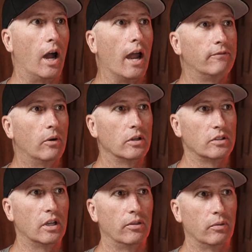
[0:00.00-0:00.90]
I
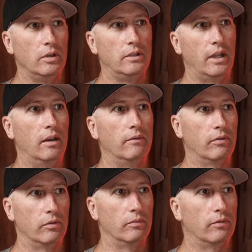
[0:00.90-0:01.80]
focus on
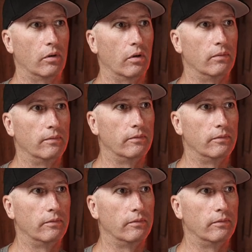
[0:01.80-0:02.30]
310 for